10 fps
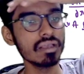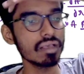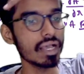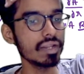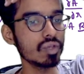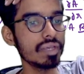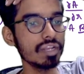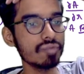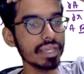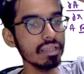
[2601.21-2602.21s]
and you
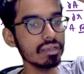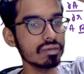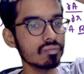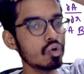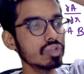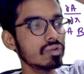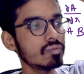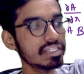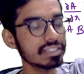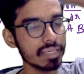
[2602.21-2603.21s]
verify both will
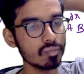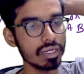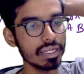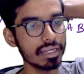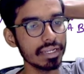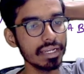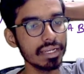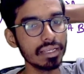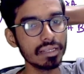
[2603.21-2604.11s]
be same only, right?